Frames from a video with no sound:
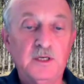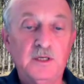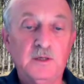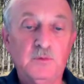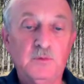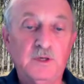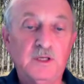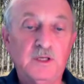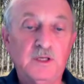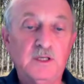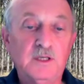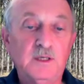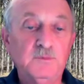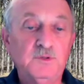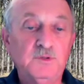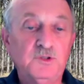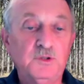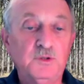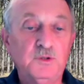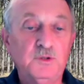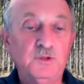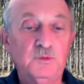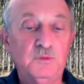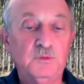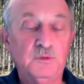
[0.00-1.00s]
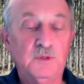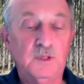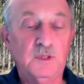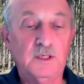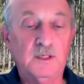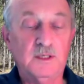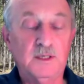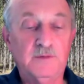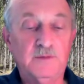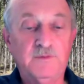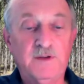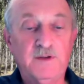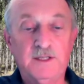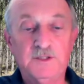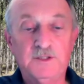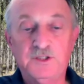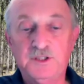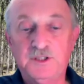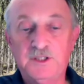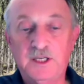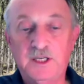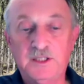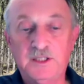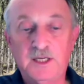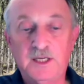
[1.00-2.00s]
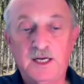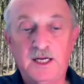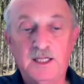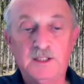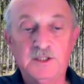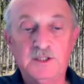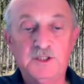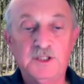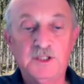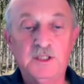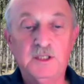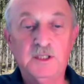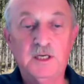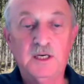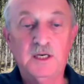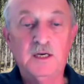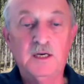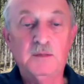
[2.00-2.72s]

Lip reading: when it comes to advancing technology,